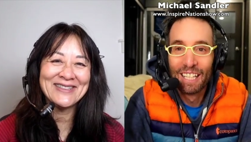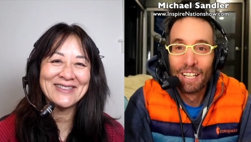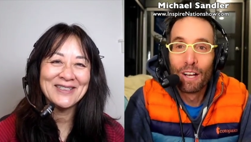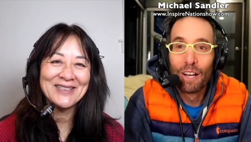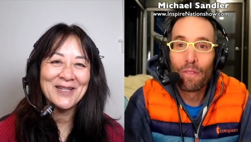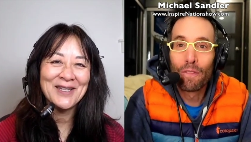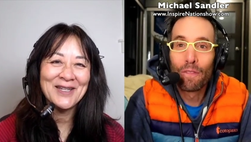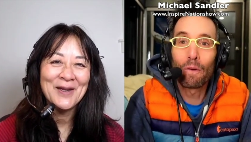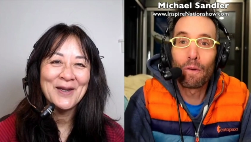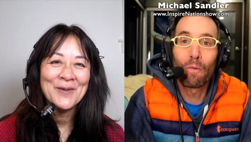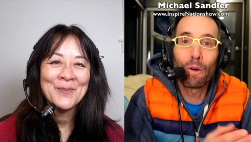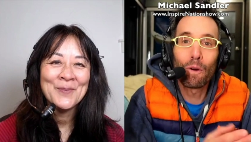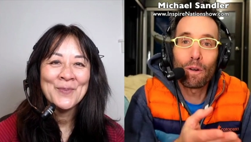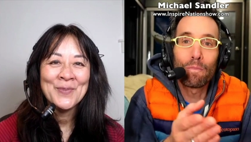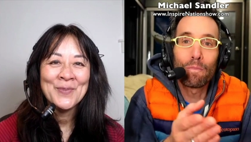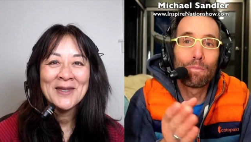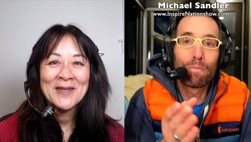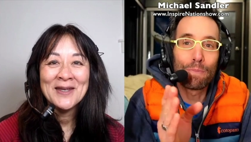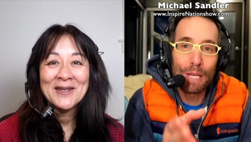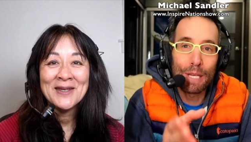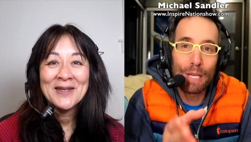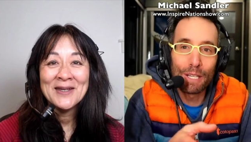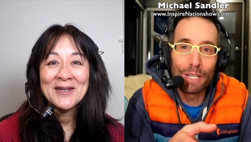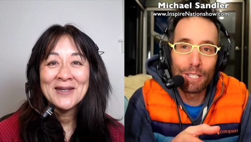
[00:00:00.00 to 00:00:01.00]
Speaker 1: The word
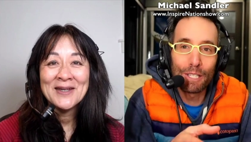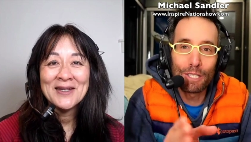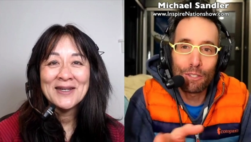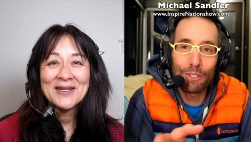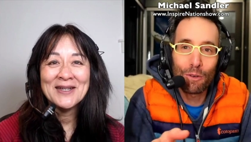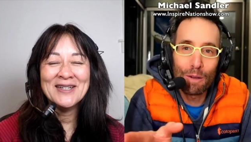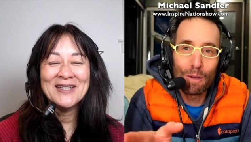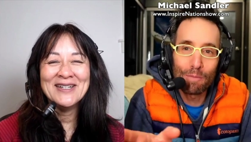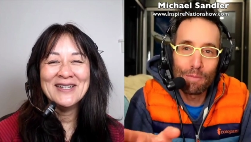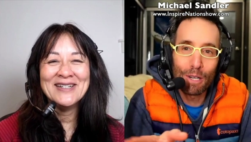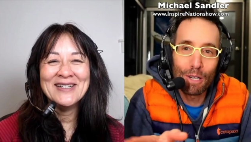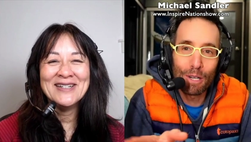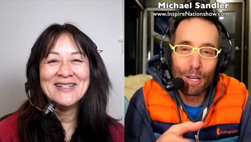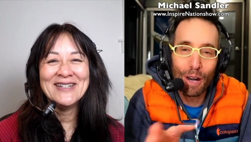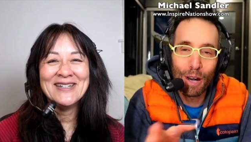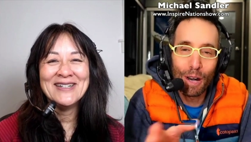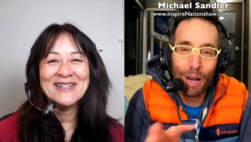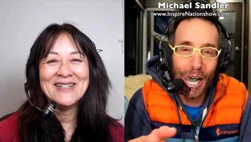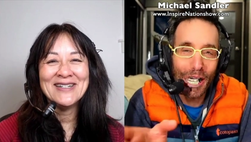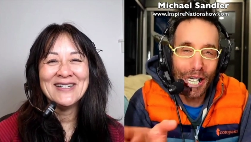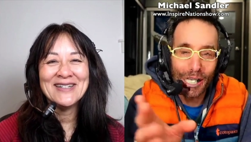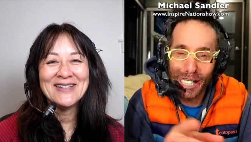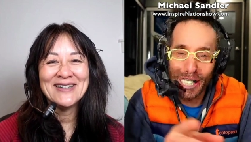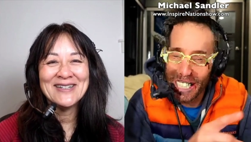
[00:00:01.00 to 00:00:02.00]
beard trimmer in
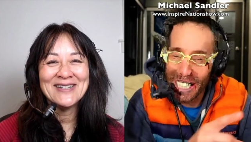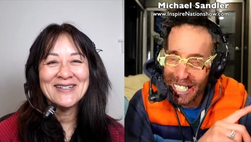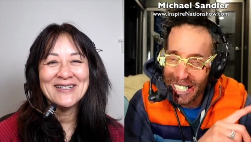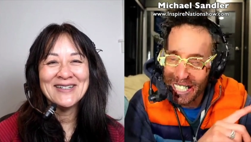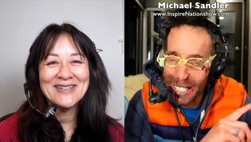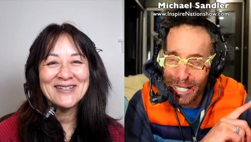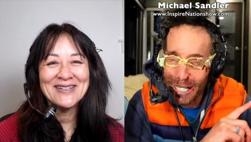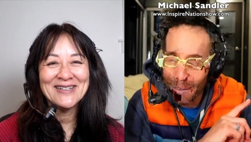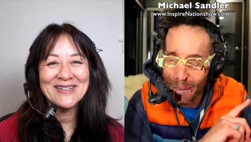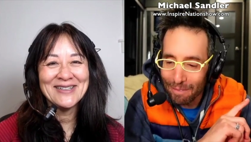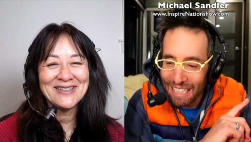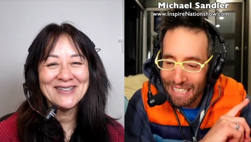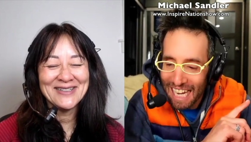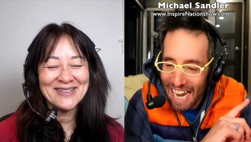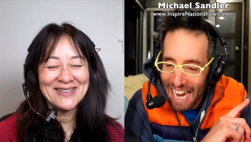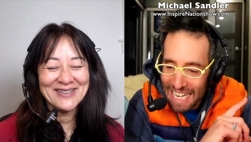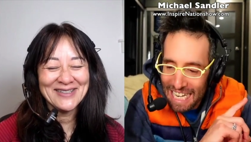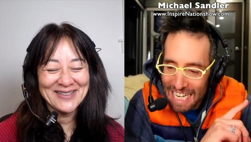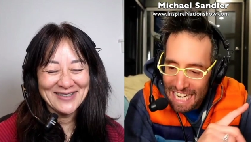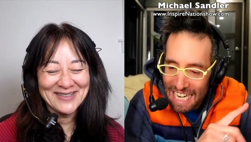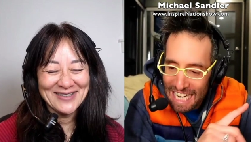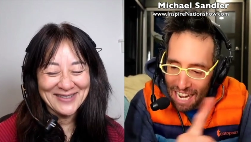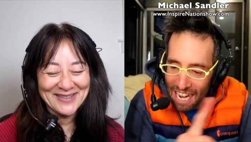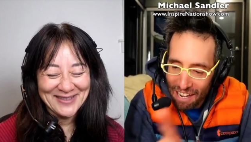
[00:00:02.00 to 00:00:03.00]
Michael is something I
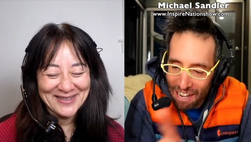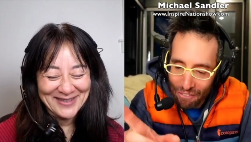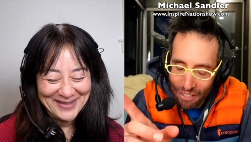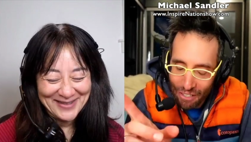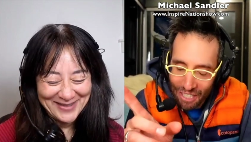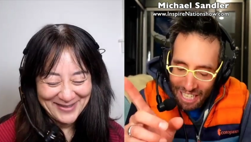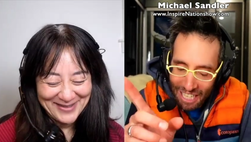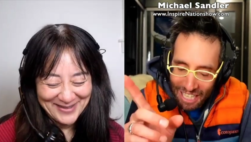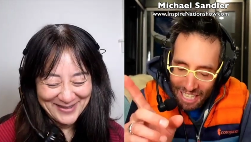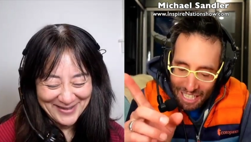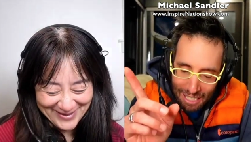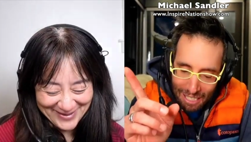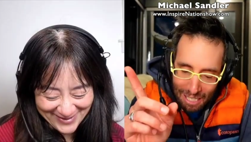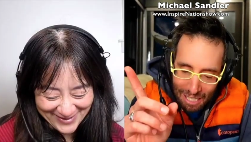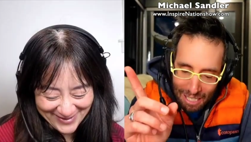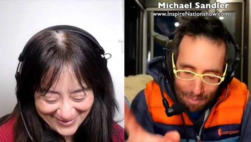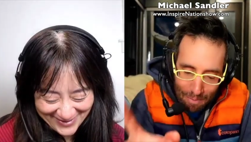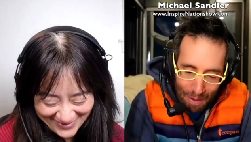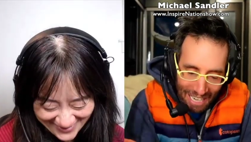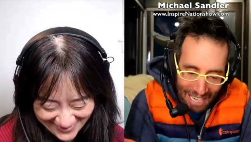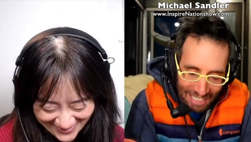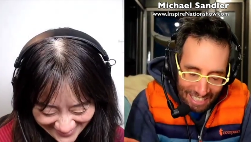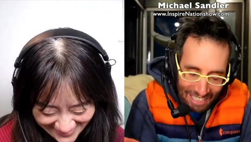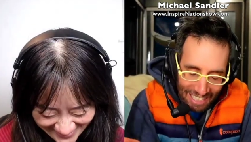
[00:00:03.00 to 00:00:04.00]
never
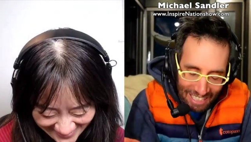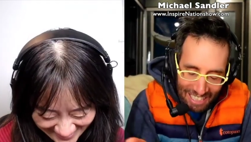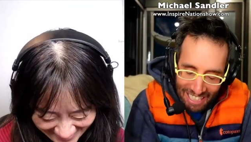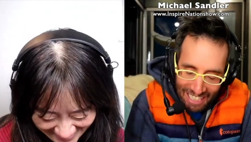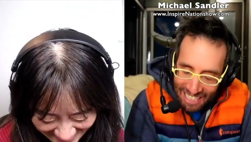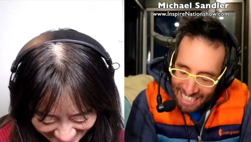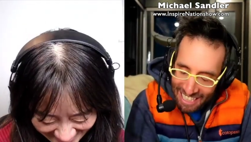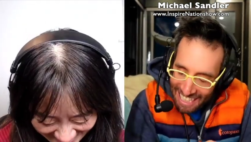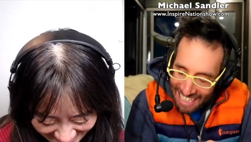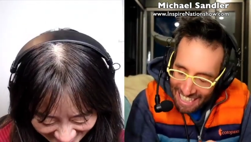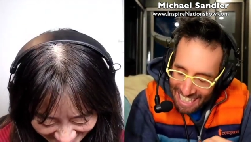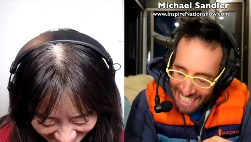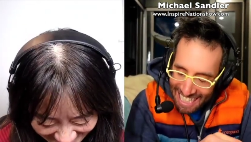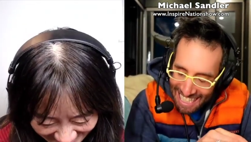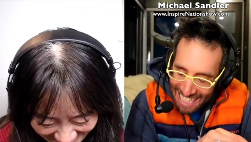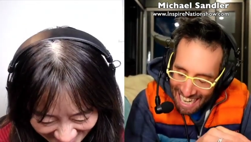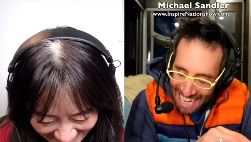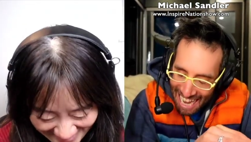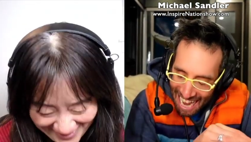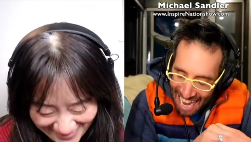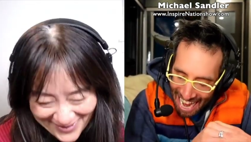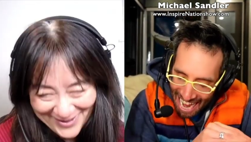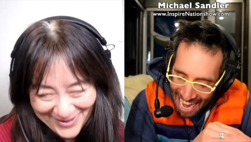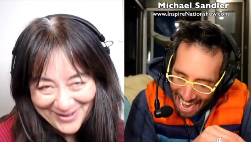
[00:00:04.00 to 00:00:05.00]
expected to
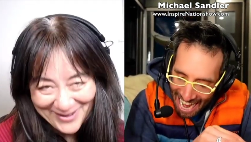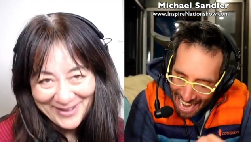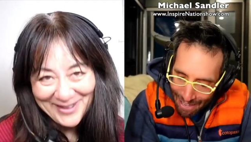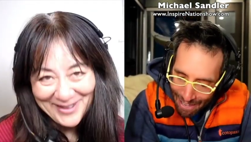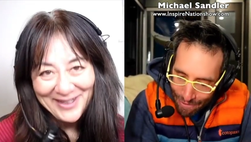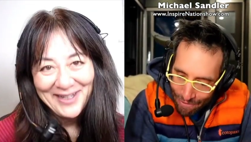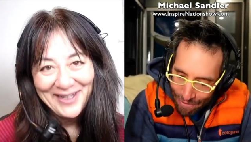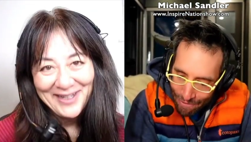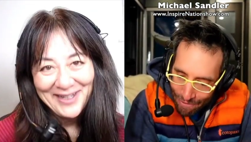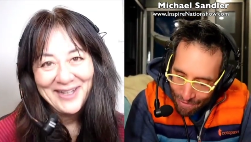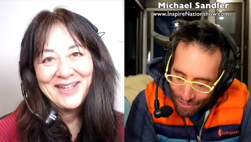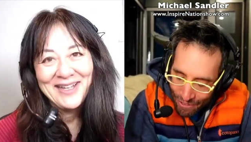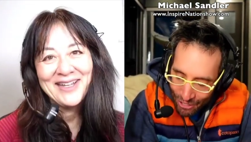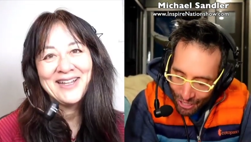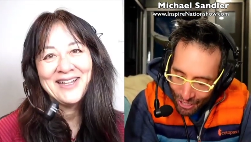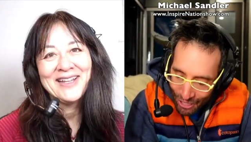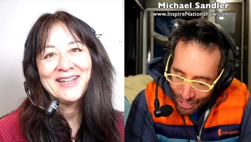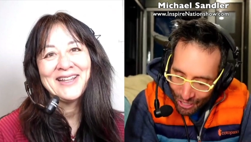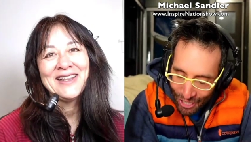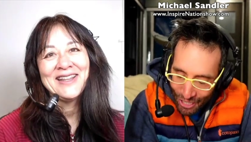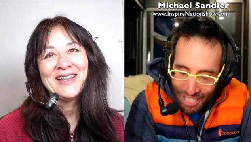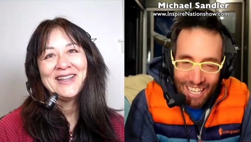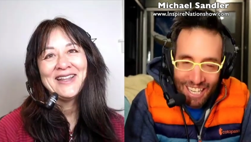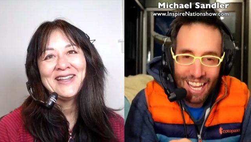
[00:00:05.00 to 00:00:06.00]
ever
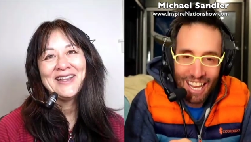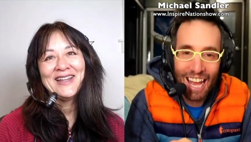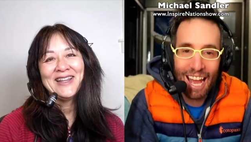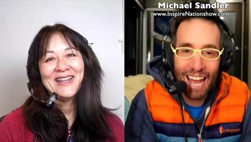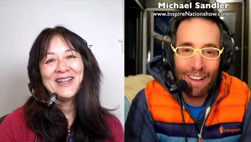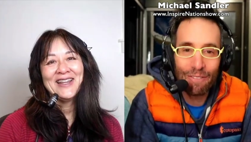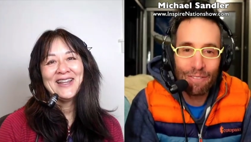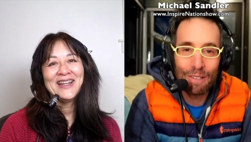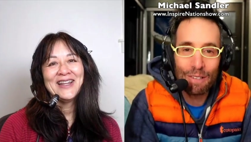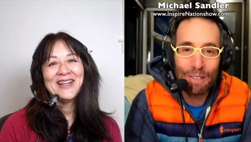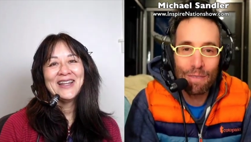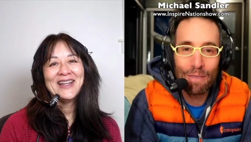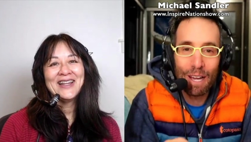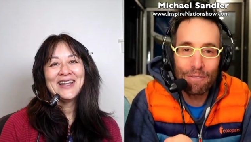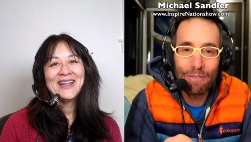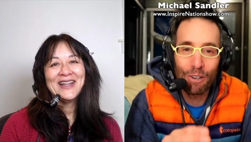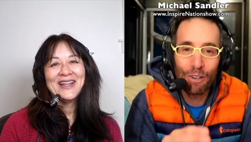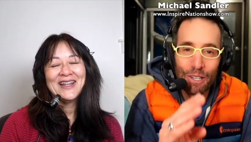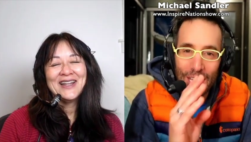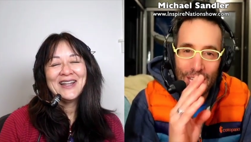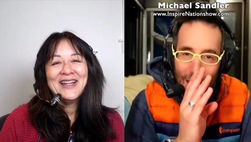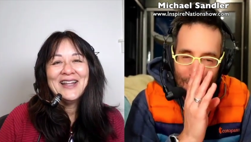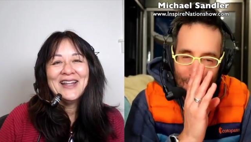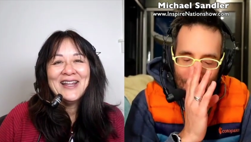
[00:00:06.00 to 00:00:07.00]
have in my
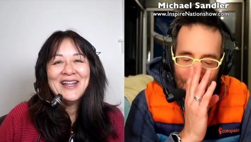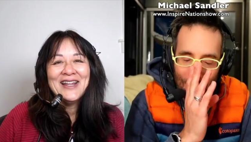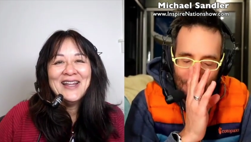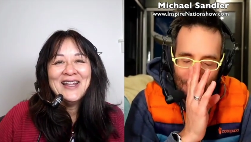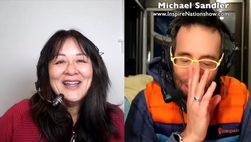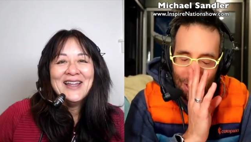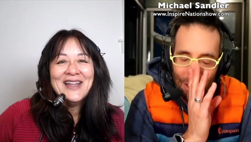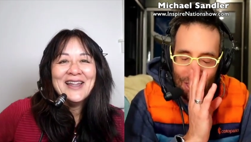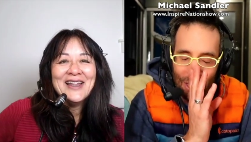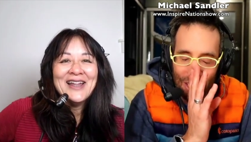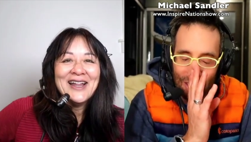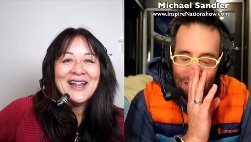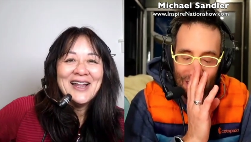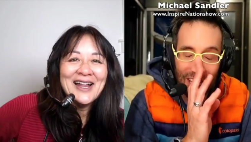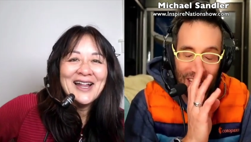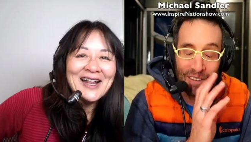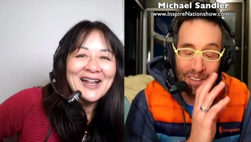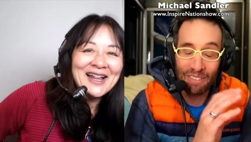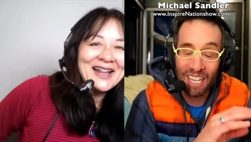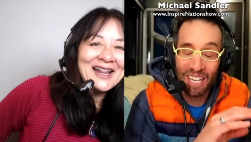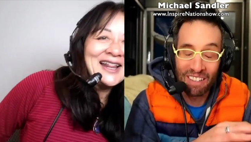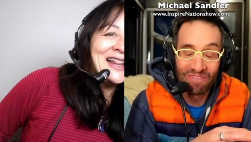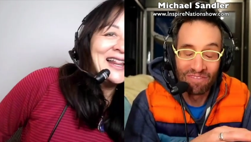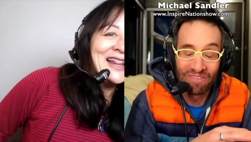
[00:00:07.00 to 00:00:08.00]
vocabulary this lifetime.